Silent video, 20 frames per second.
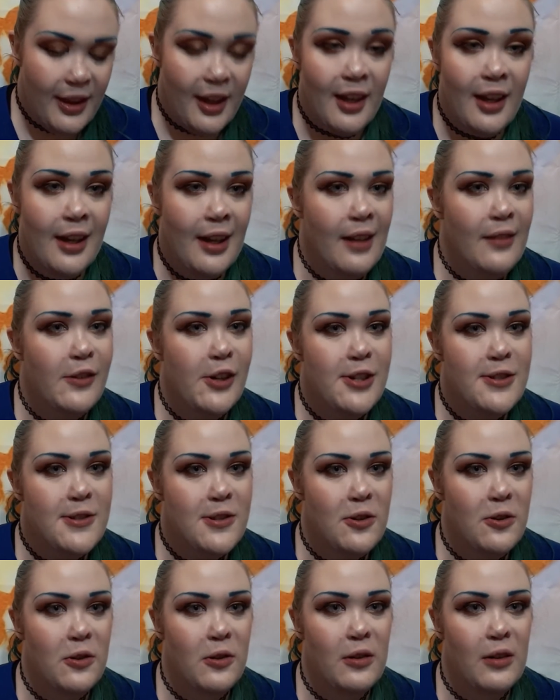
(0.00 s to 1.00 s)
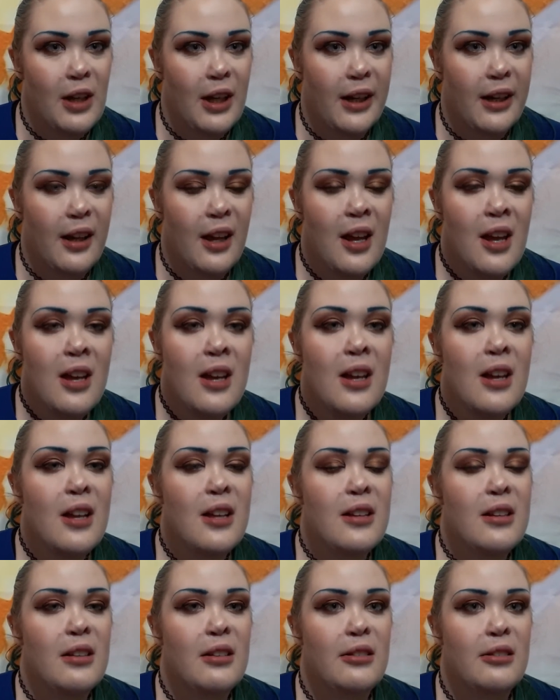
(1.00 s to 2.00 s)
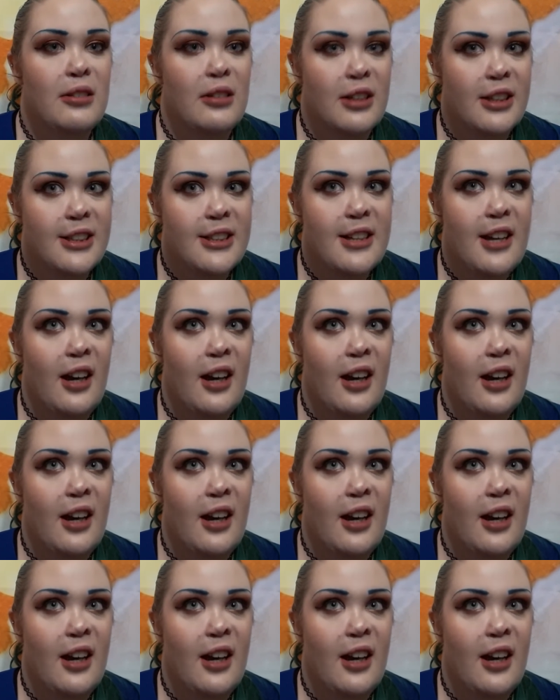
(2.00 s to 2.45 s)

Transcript: And I've also like looked